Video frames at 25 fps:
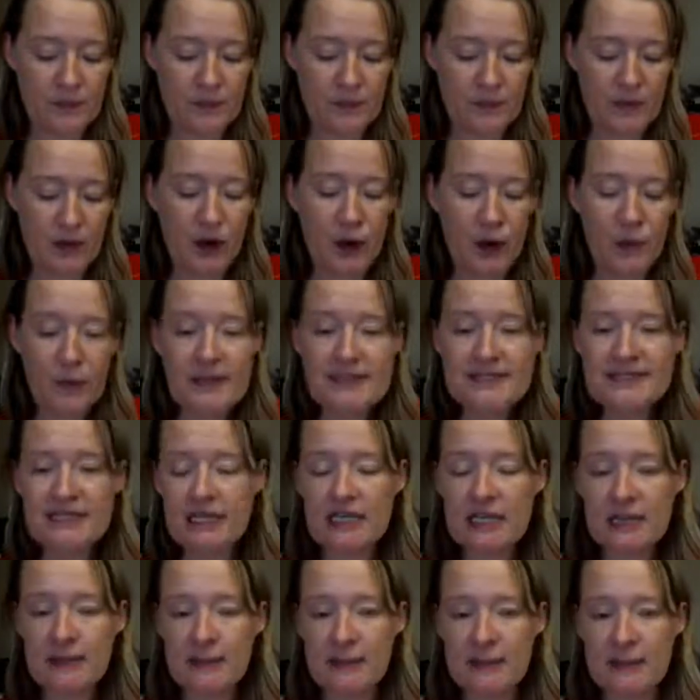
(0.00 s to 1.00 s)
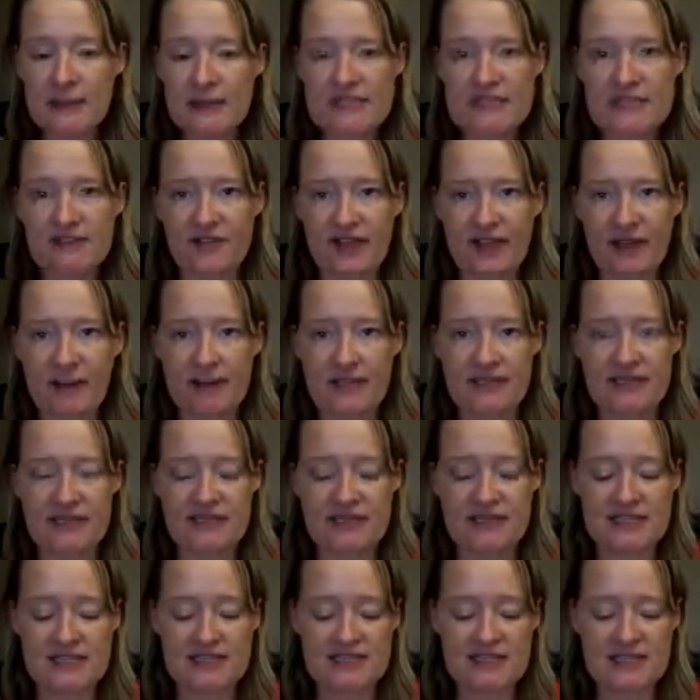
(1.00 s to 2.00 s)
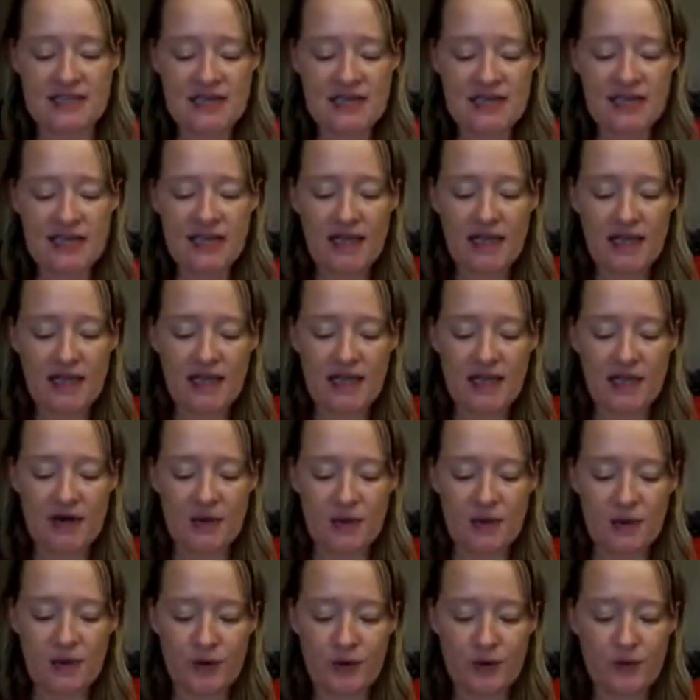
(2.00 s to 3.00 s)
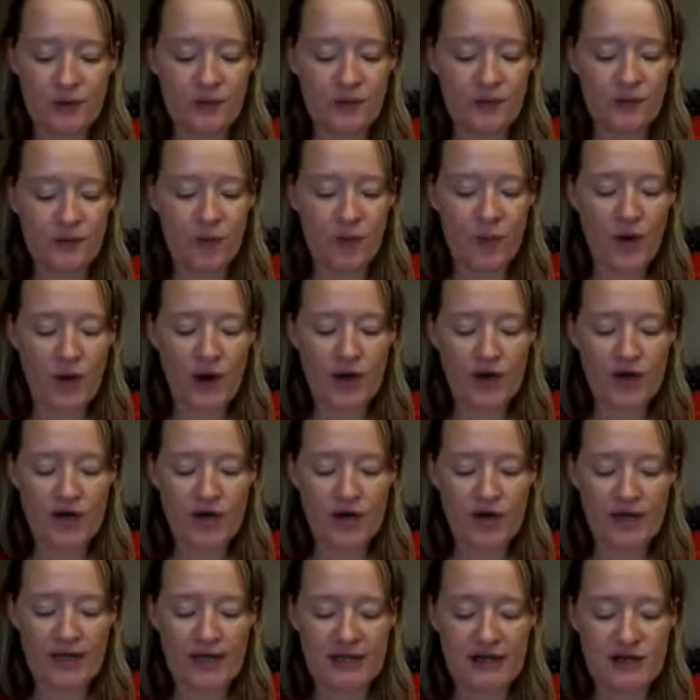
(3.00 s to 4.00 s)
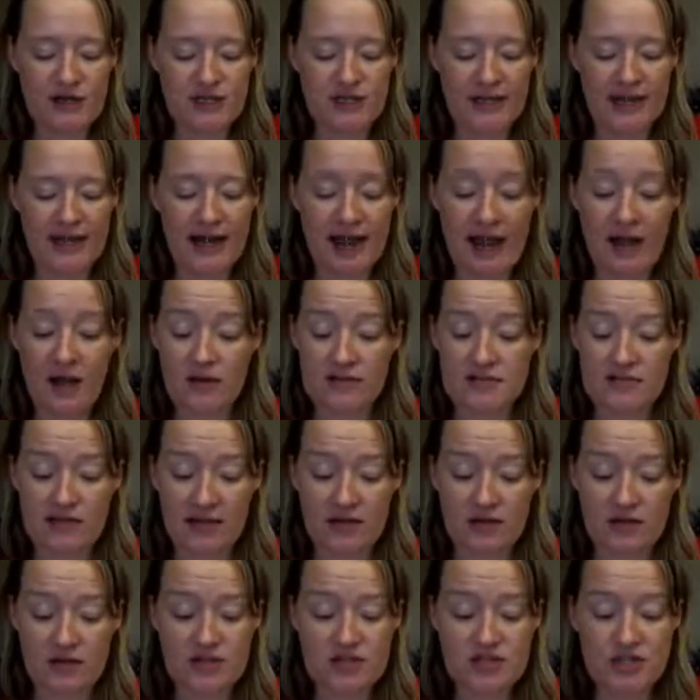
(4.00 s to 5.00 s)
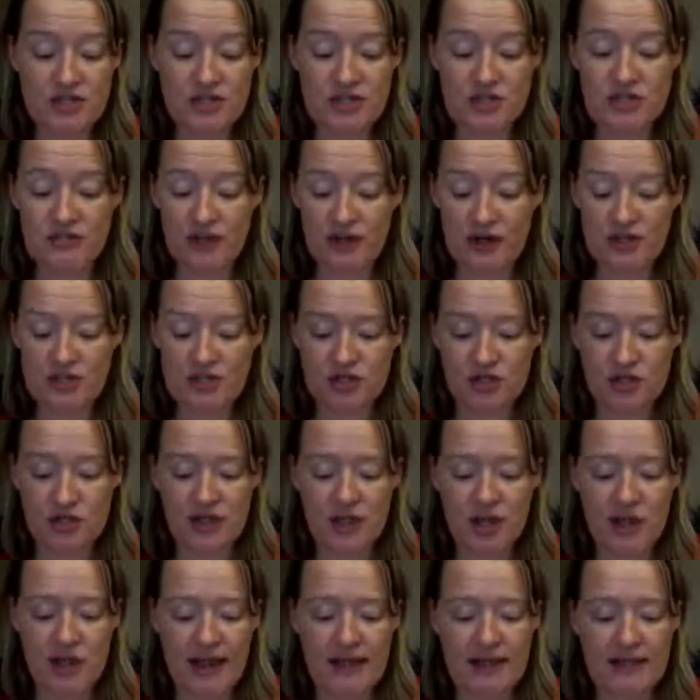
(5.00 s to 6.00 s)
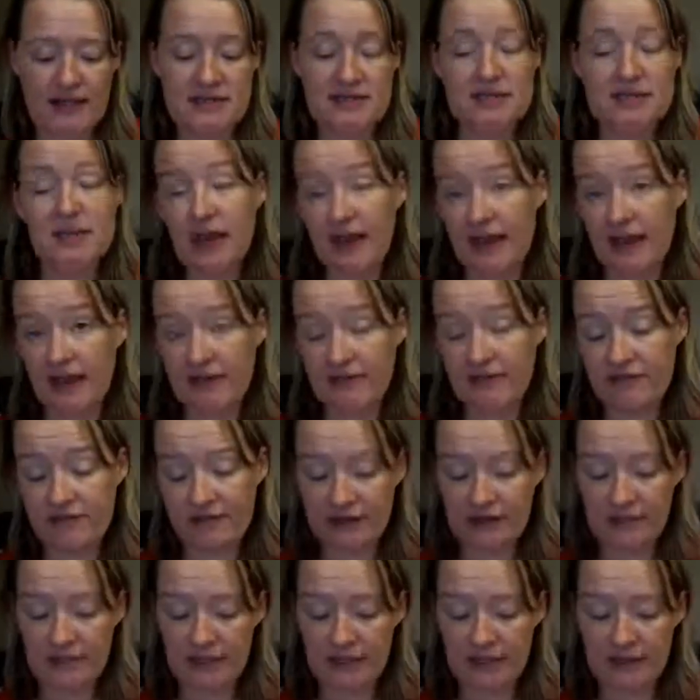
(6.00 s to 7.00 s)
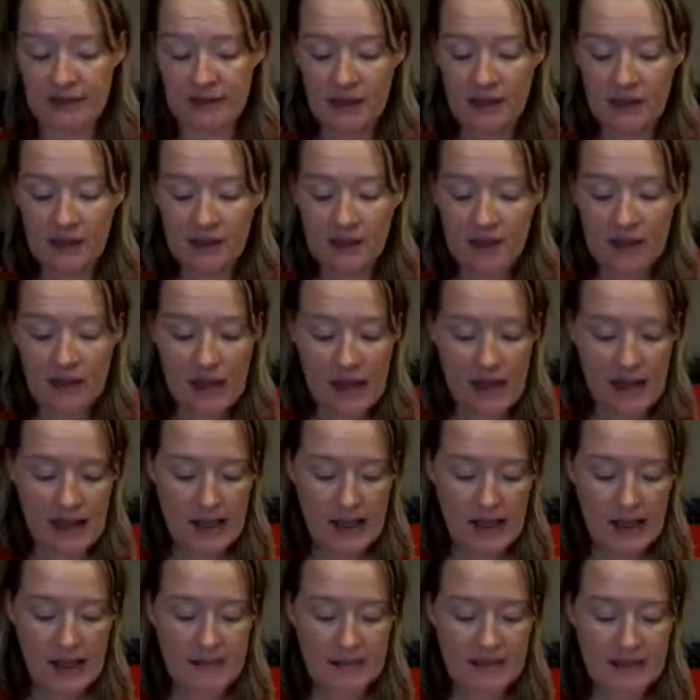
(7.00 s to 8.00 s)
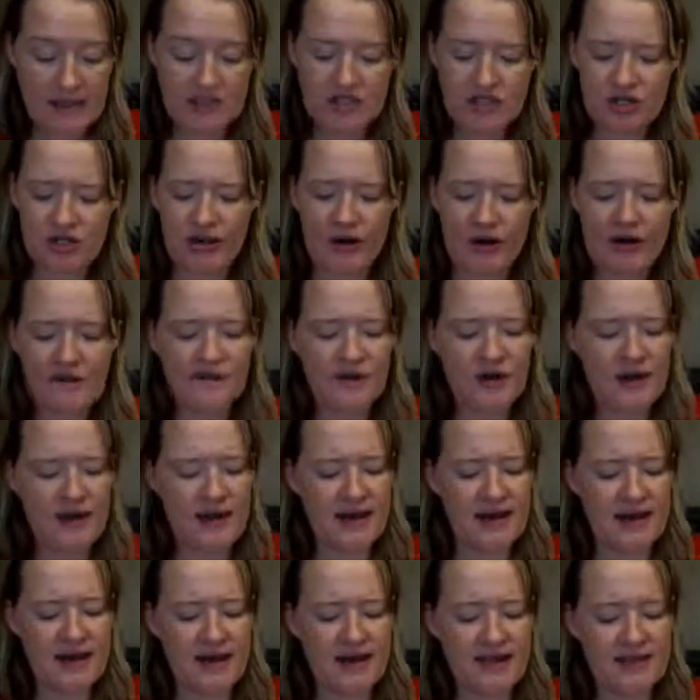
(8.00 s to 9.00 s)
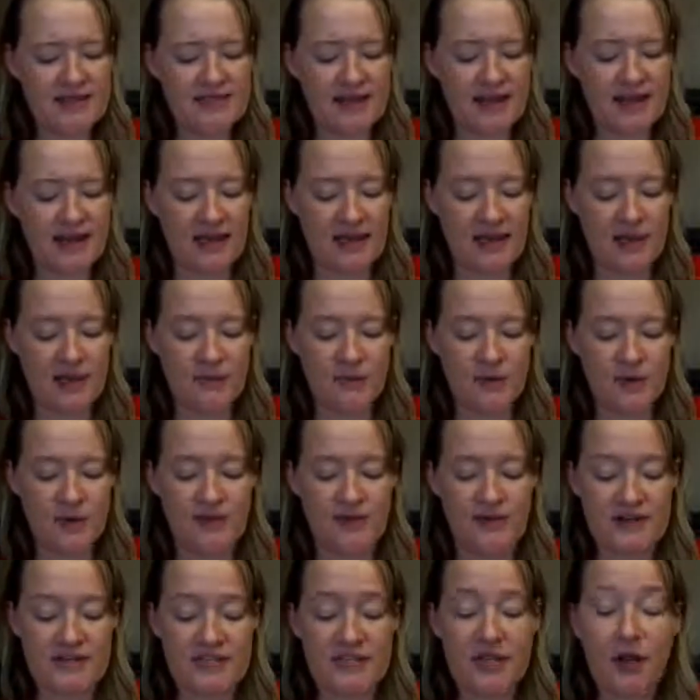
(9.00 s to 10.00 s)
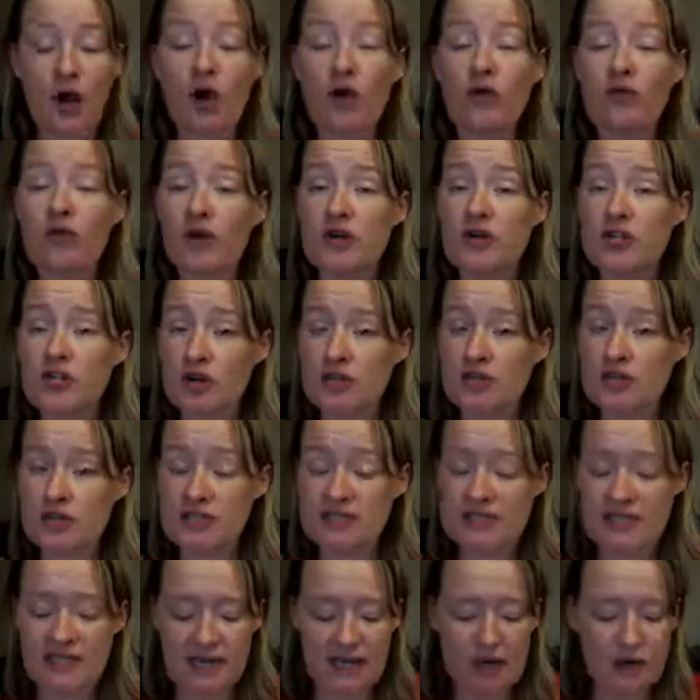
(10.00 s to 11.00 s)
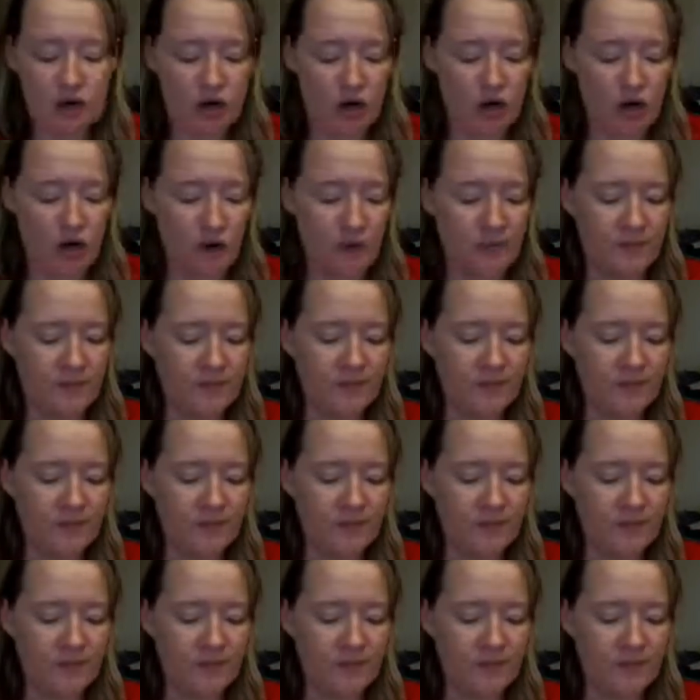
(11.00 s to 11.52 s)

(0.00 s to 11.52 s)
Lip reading: Always keep a piece of amethyst in a room where you're going to entertain outsiders, such as friends or clients and family. It's great for headaches and preventing overindulgence in alcohol.